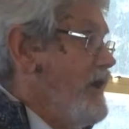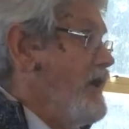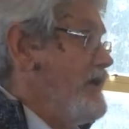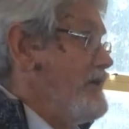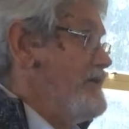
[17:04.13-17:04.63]

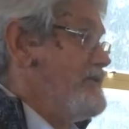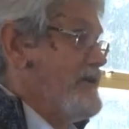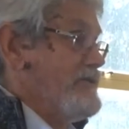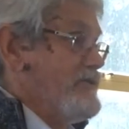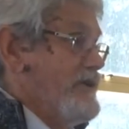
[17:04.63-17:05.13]
high in
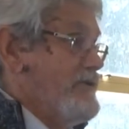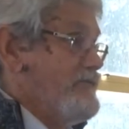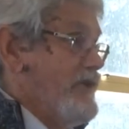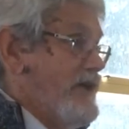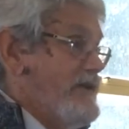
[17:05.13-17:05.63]
saturated
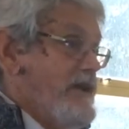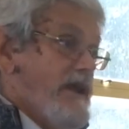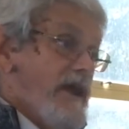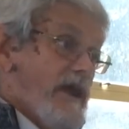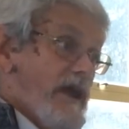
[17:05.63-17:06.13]
fat,
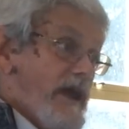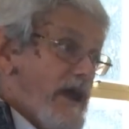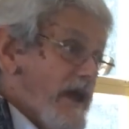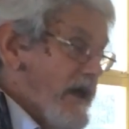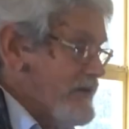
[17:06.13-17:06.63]

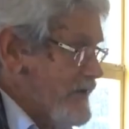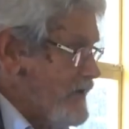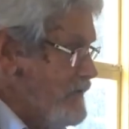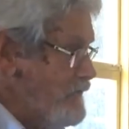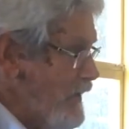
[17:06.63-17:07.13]
and they
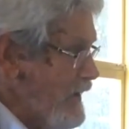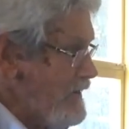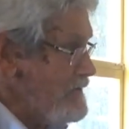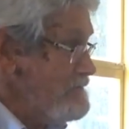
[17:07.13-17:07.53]
got fat.